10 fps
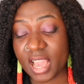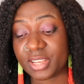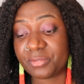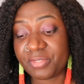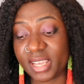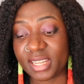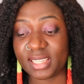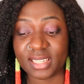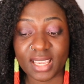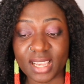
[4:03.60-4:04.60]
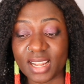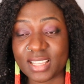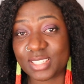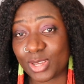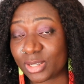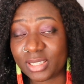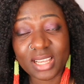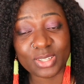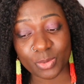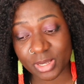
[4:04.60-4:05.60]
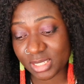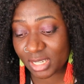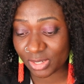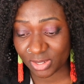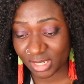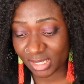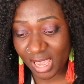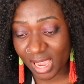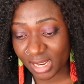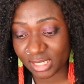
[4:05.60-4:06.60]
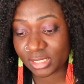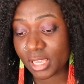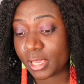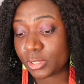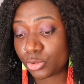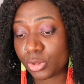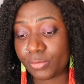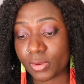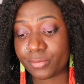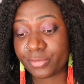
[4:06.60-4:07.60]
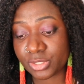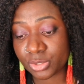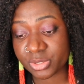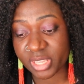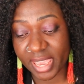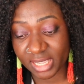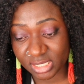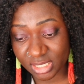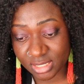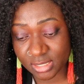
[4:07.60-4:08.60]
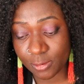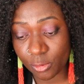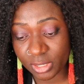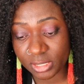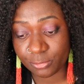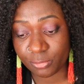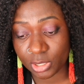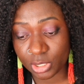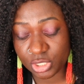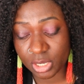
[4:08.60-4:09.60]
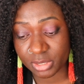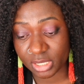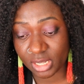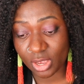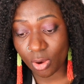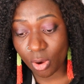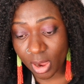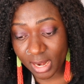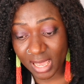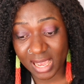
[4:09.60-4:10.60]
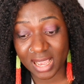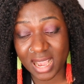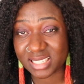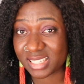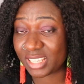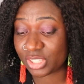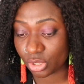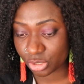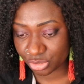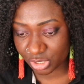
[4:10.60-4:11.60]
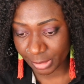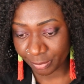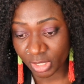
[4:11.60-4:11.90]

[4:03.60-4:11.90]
and you find it in England, Scotland, Wales, and Northern Ireland. So if you're a physical scientist, only the following jobs in the oil and gas industry: